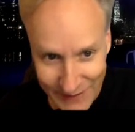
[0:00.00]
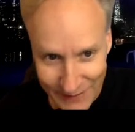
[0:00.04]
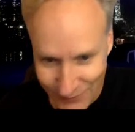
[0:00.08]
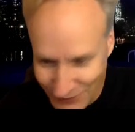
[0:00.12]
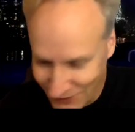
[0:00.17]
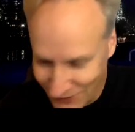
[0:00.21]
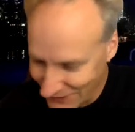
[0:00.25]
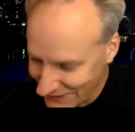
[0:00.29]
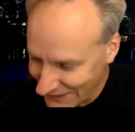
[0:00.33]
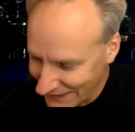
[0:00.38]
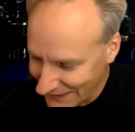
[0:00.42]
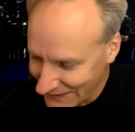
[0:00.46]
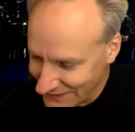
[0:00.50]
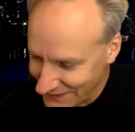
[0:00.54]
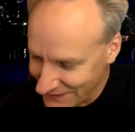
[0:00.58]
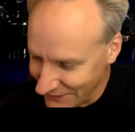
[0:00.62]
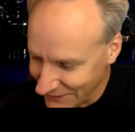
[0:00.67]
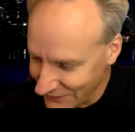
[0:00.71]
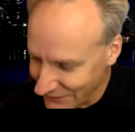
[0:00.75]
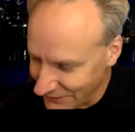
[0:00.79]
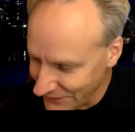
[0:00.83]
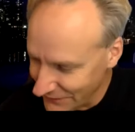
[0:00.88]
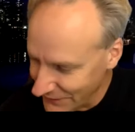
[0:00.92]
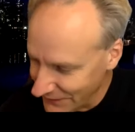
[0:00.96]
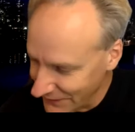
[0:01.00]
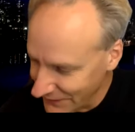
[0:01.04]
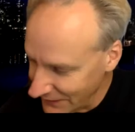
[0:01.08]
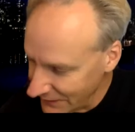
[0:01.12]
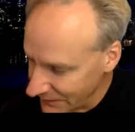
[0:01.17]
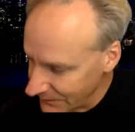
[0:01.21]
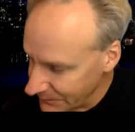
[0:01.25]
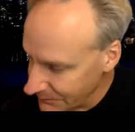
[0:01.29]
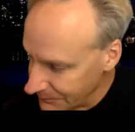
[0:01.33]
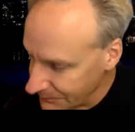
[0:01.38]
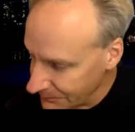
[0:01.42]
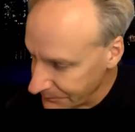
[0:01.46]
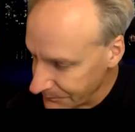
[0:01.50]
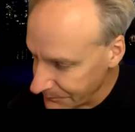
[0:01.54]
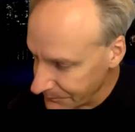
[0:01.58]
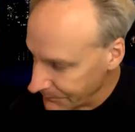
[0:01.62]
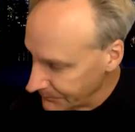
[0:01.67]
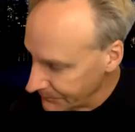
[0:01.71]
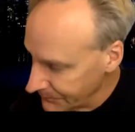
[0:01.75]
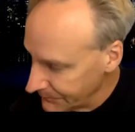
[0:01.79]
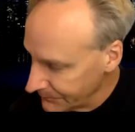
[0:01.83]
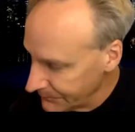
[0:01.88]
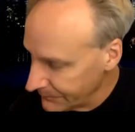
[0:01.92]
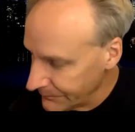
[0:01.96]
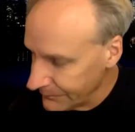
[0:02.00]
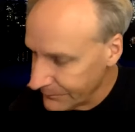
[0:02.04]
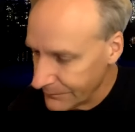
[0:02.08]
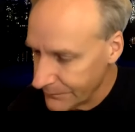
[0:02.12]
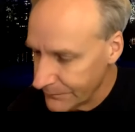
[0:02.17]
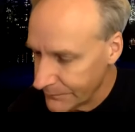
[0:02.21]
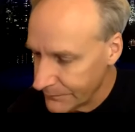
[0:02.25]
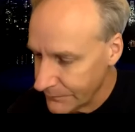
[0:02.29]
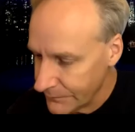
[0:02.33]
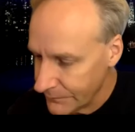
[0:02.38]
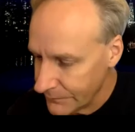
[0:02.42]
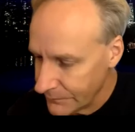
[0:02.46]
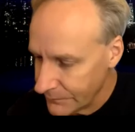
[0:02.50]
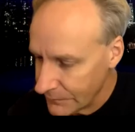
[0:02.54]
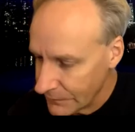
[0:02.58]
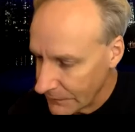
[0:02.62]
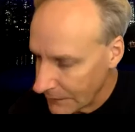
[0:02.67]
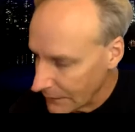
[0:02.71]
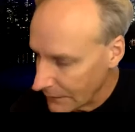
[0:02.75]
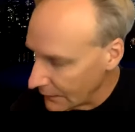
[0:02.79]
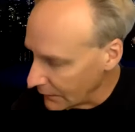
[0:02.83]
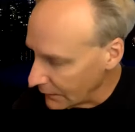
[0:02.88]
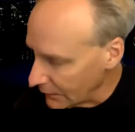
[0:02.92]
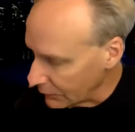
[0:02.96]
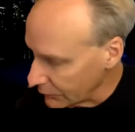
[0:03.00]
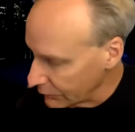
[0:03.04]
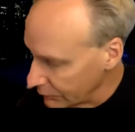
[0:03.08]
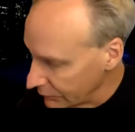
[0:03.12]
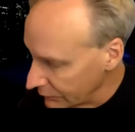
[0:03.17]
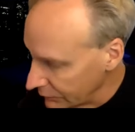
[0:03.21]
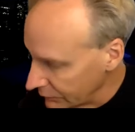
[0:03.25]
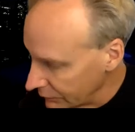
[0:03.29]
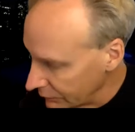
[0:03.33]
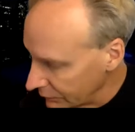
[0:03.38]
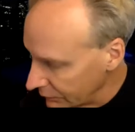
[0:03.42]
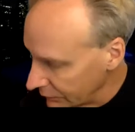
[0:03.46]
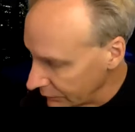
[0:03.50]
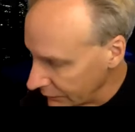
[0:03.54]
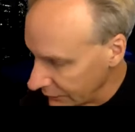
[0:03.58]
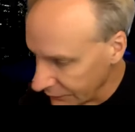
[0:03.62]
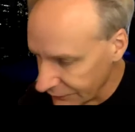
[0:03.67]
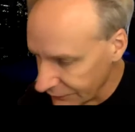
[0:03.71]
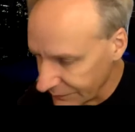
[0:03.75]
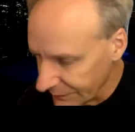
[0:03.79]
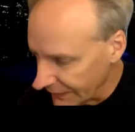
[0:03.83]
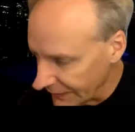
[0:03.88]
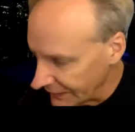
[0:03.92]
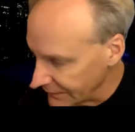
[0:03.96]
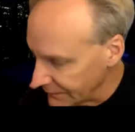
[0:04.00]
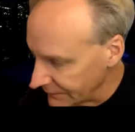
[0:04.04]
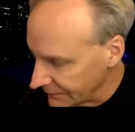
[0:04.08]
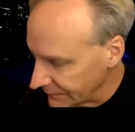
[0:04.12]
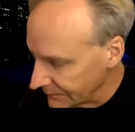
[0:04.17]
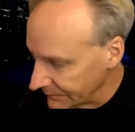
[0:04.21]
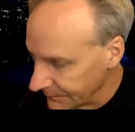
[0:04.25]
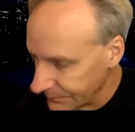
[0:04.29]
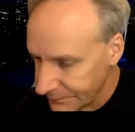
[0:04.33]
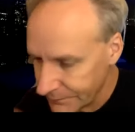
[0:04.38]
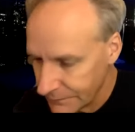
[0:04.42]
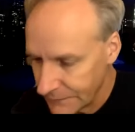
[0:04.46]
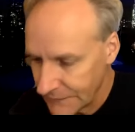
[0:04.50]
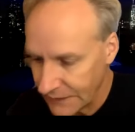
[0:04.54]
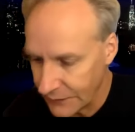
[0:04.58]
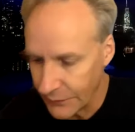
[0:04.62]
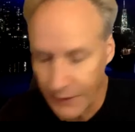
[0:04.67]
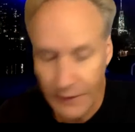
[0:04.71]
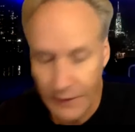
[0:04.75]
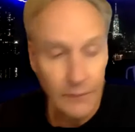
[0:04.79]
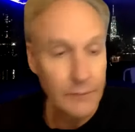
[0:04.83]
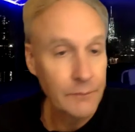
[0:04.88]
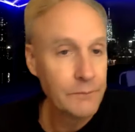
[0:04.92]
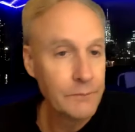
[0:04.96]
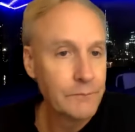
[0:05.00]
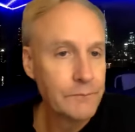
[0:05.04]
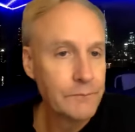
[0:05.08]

on both sides, you get 15. Oh, no space. There we go.